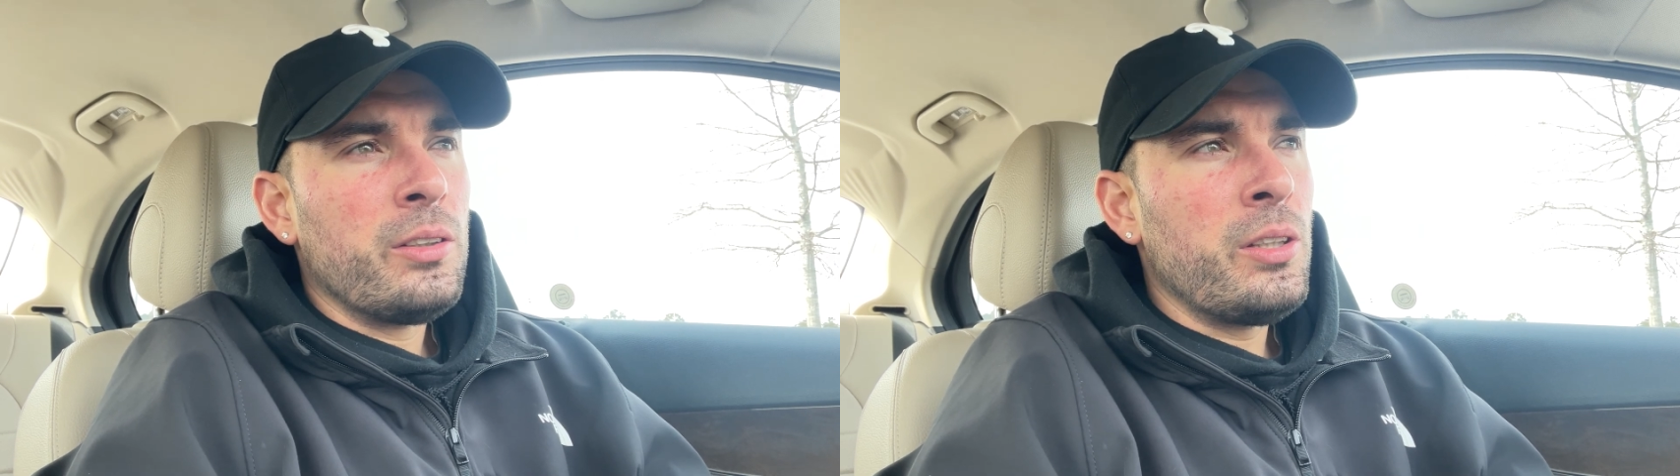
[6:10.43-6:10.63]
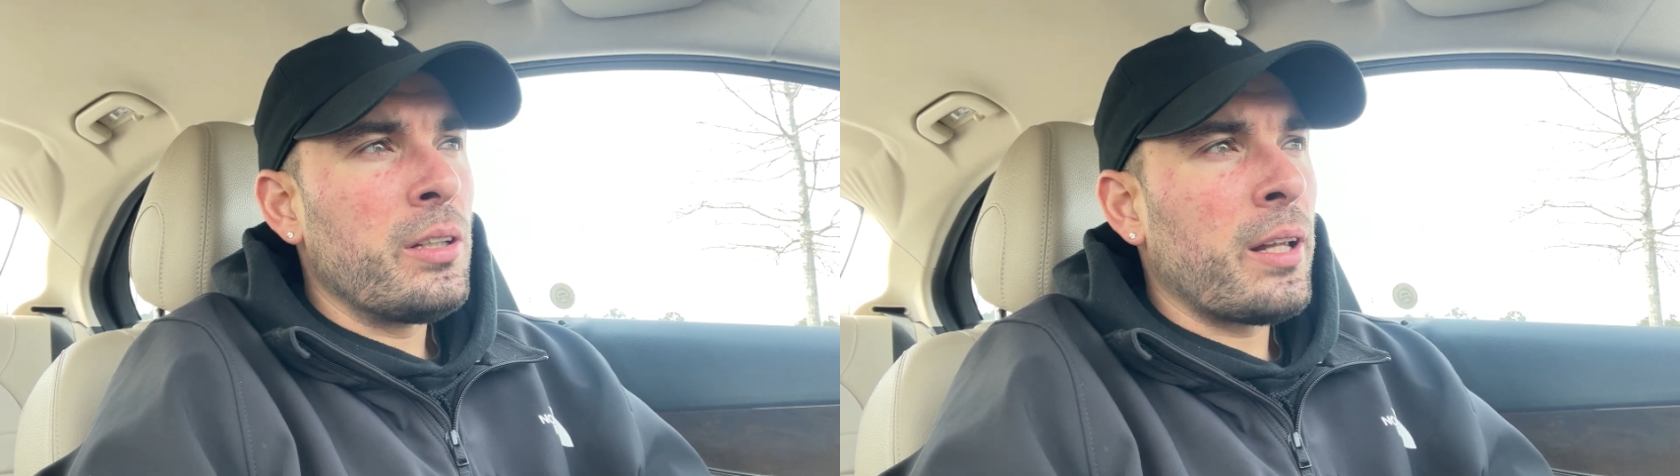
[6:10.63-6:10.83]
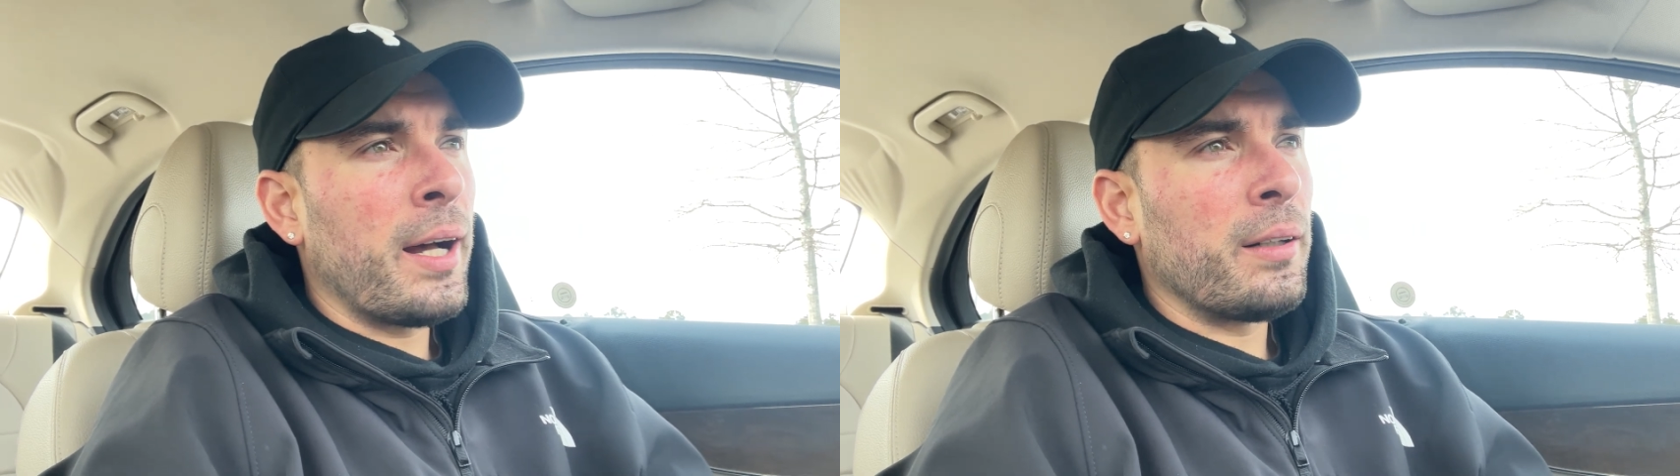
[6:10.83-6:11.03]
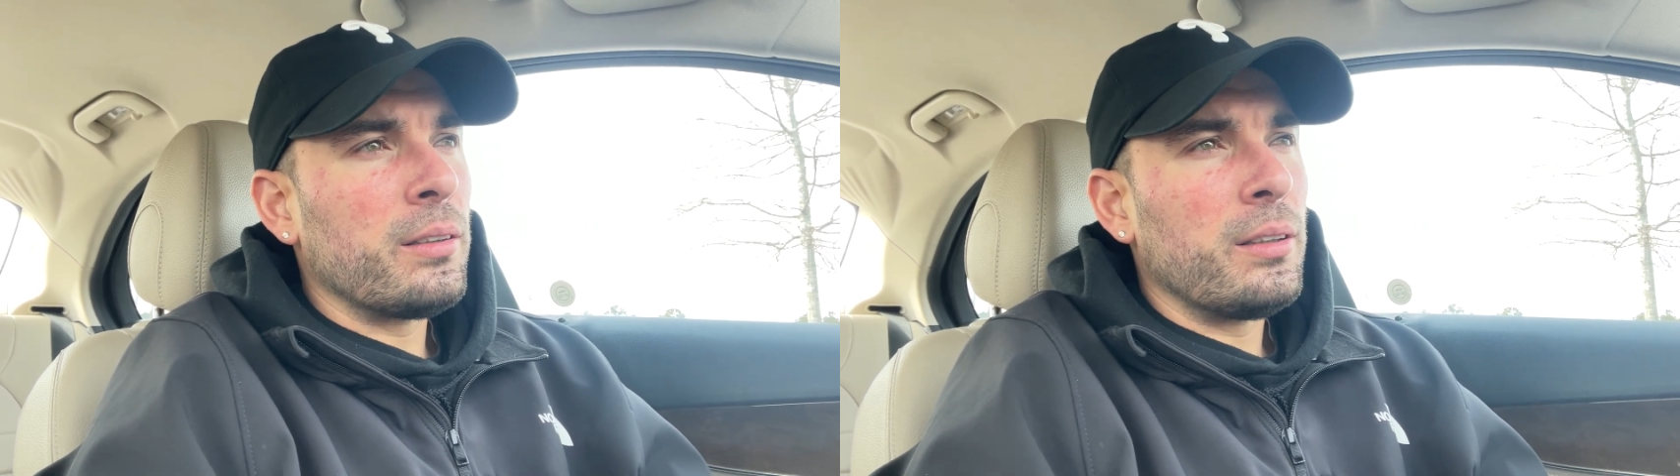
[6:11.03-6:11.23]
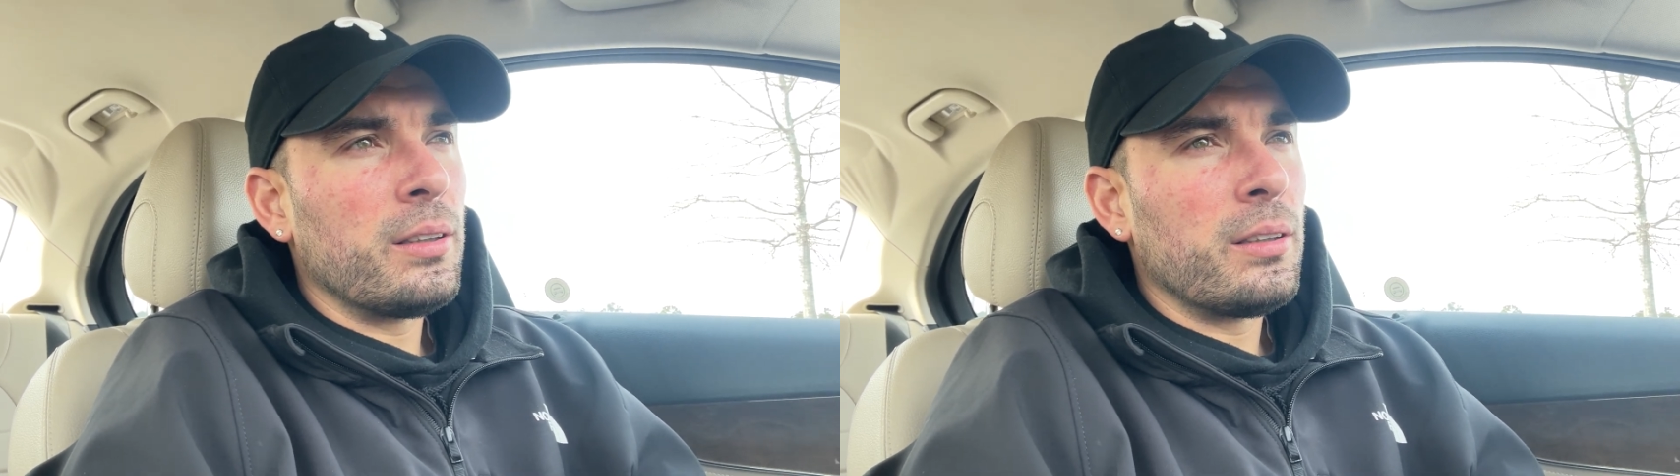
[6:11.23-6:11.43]
You
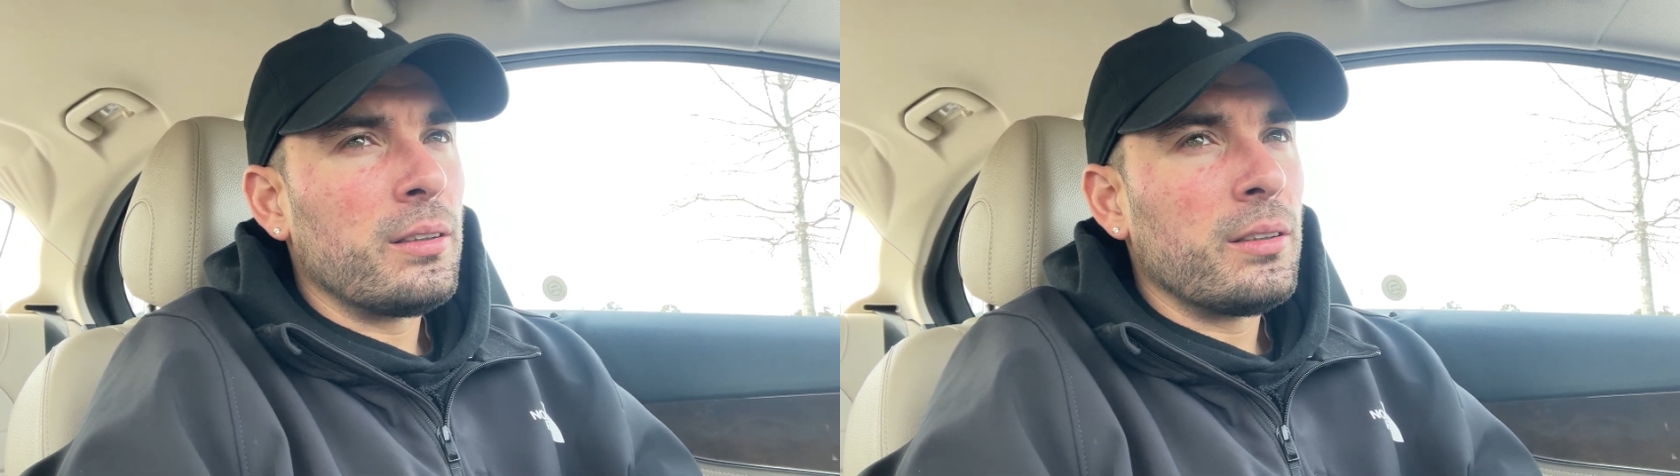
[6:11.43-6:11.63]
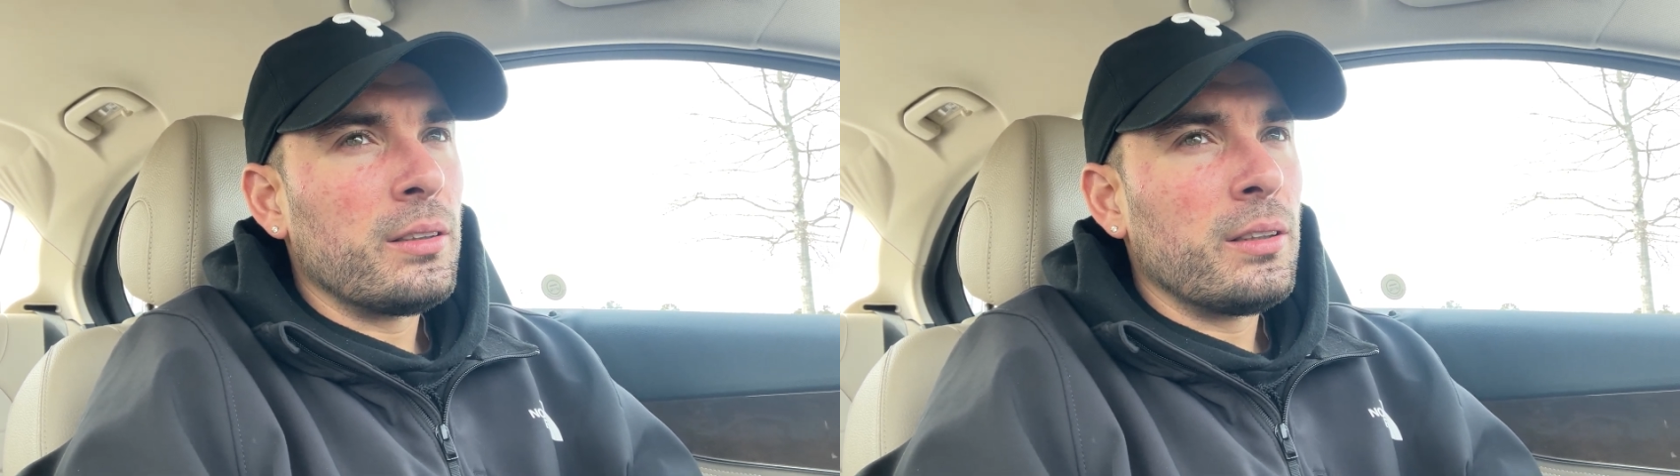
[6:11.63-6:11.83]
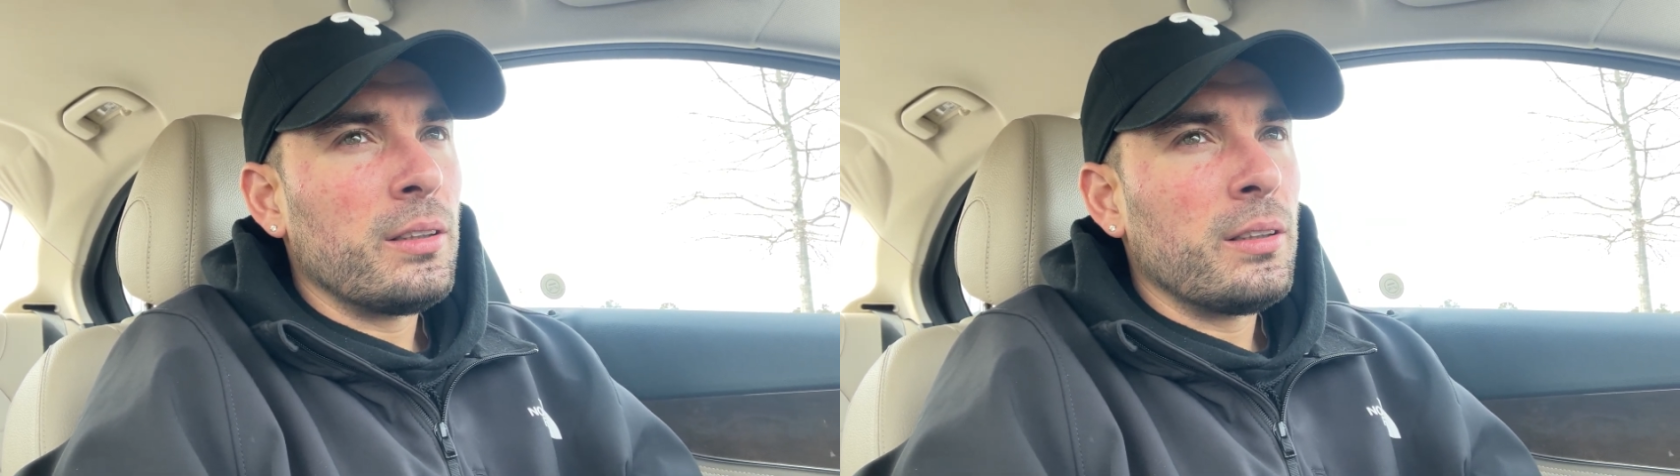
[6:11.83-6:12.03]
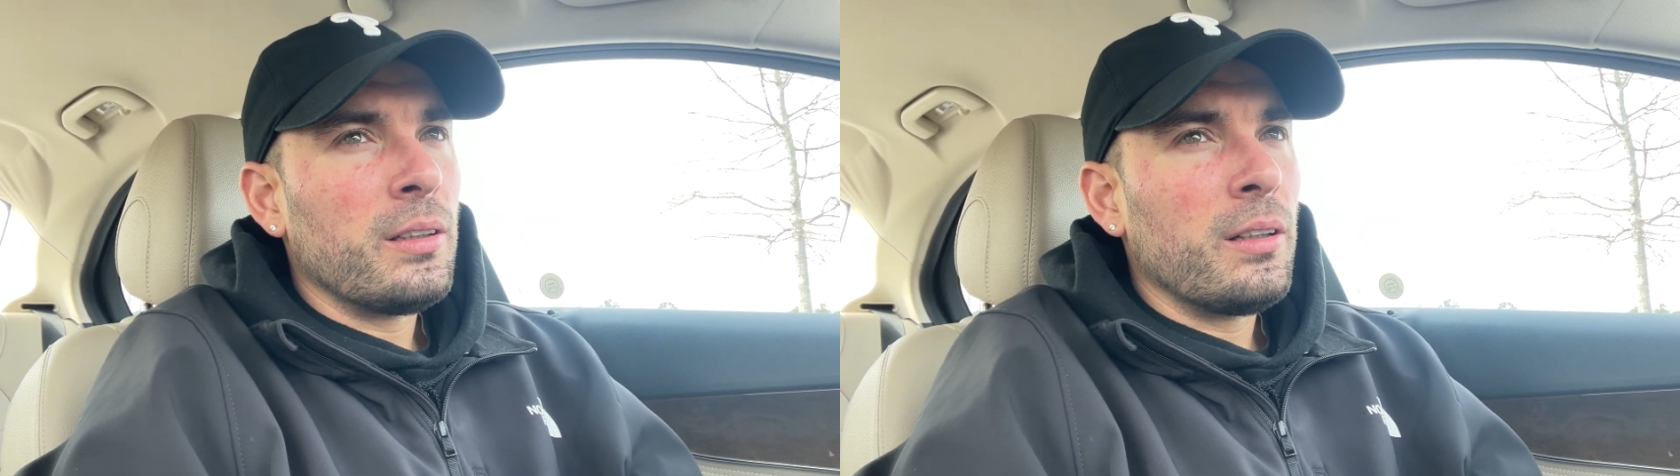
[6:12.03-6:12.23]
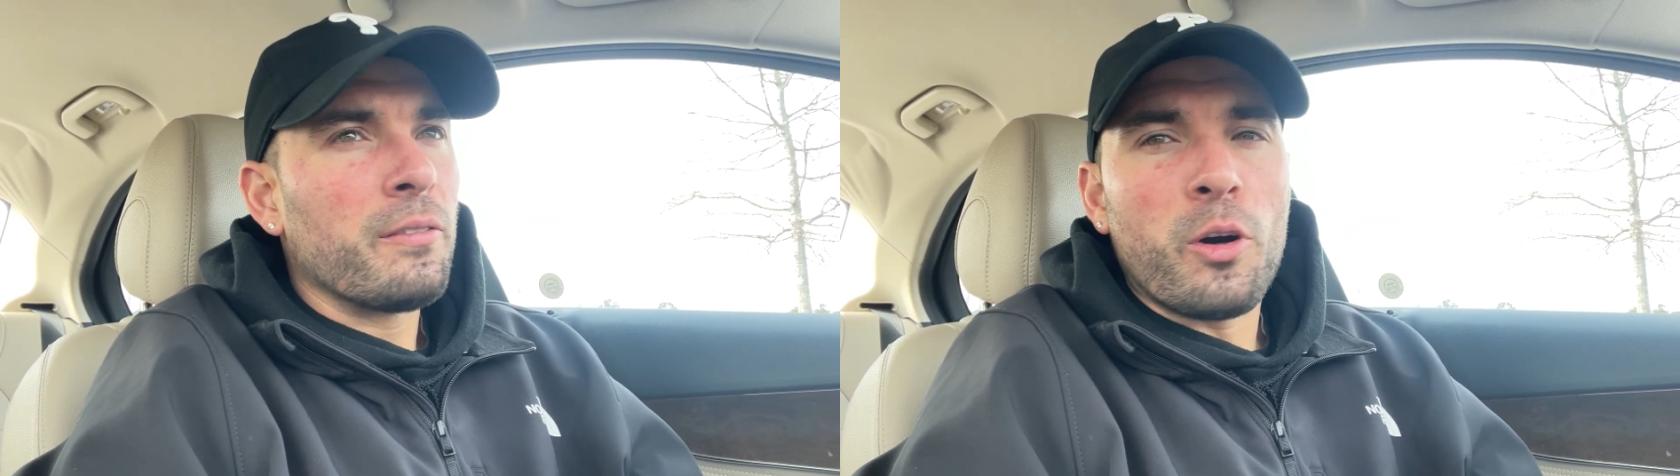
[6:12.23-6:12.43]
know?
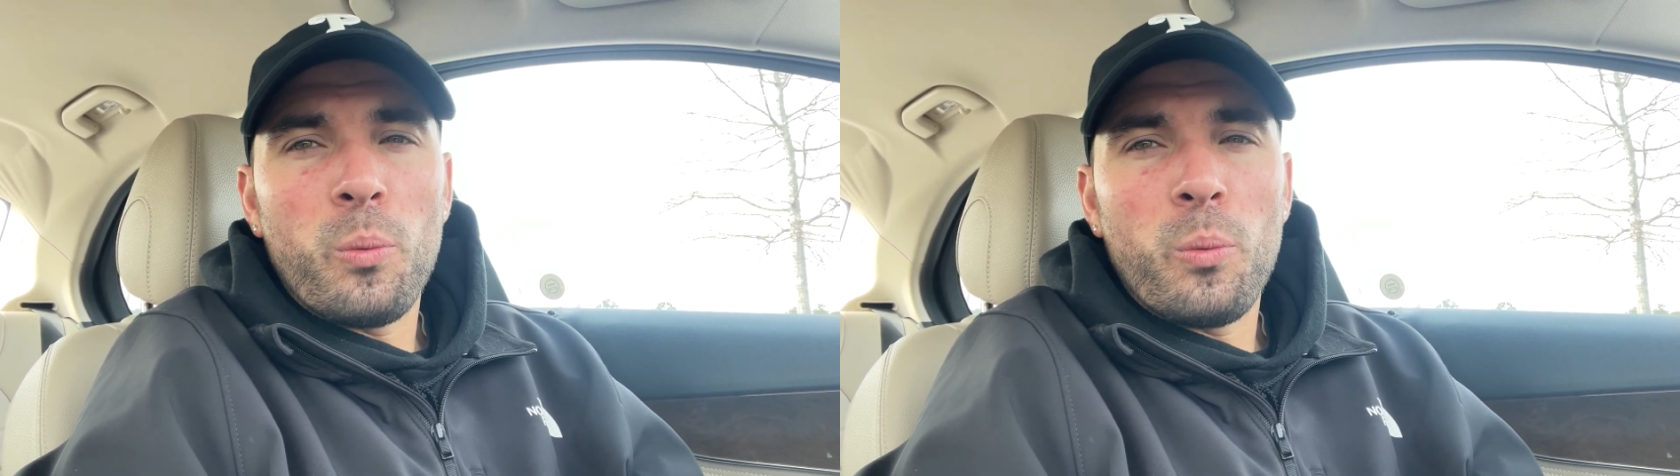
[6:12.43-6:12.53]
For